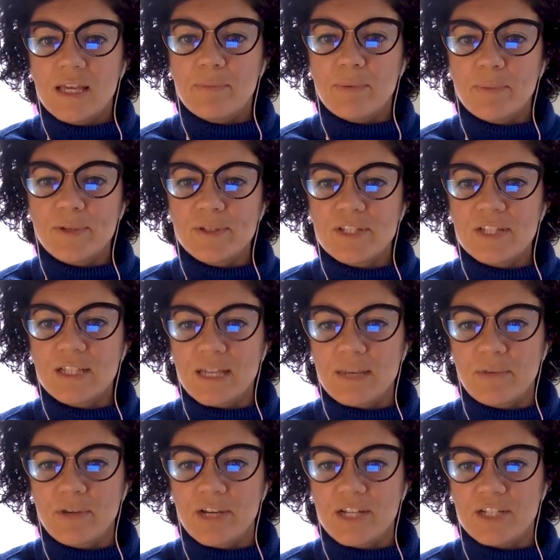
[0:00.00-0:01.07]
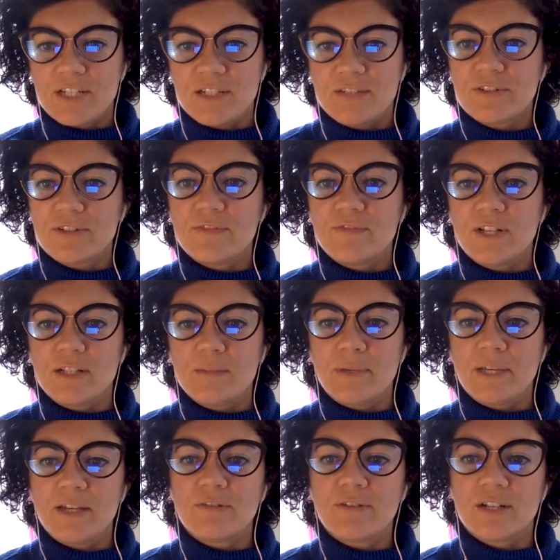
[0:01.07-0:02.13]
He promotes collaboration through
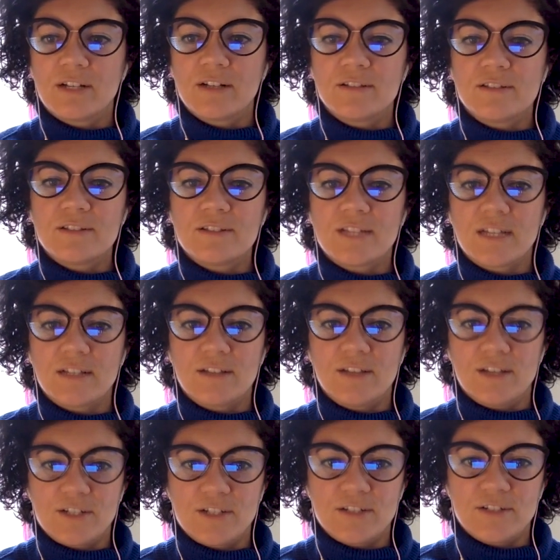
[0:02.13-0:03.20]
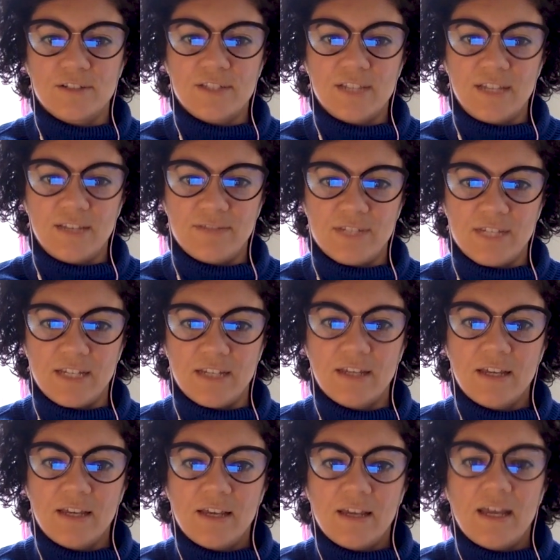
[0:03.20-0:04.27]
developing critical psychological
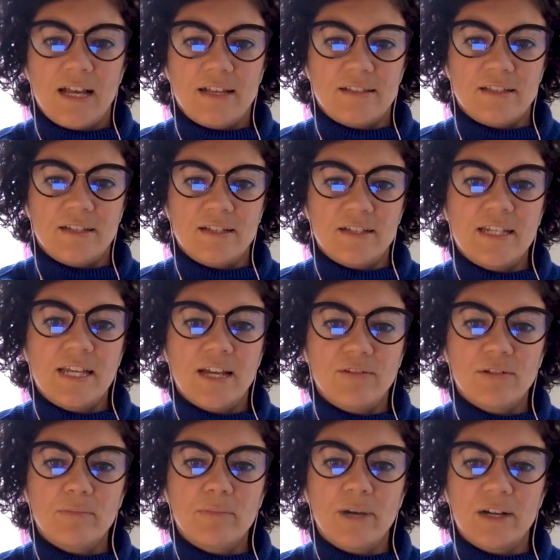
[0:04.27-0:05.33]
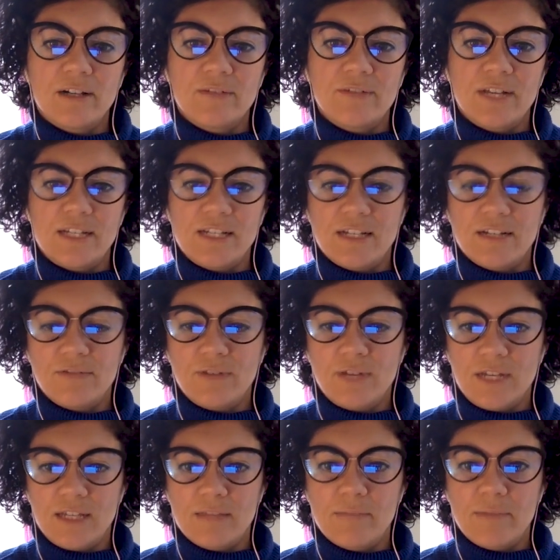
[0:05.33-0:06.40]
safety as an integral part of
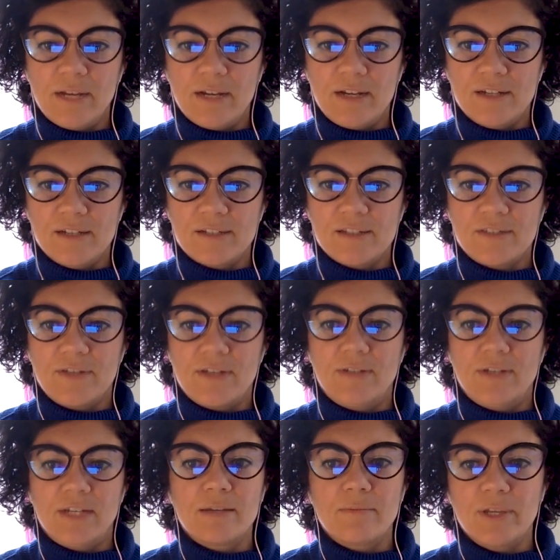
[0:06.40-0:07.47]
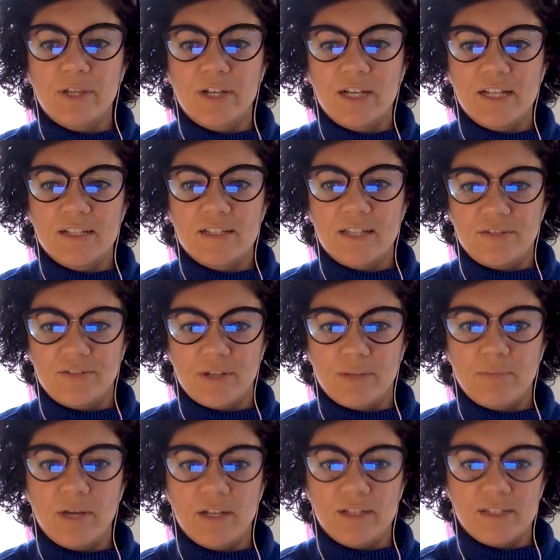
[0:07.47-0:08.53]
identifying the barriers surrounding
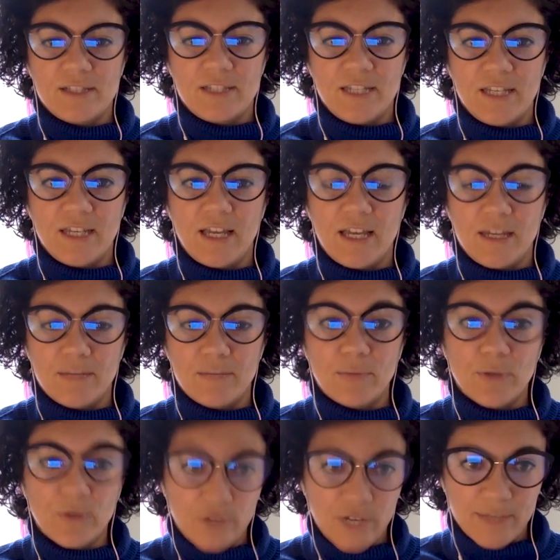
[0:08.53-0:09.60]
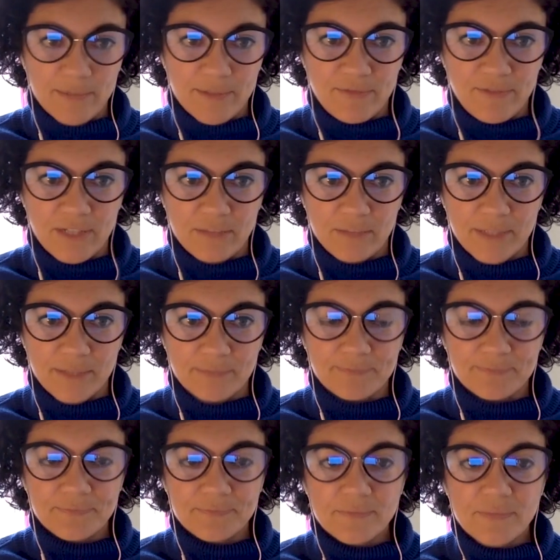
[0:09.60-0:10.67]
community-centric policy and program development.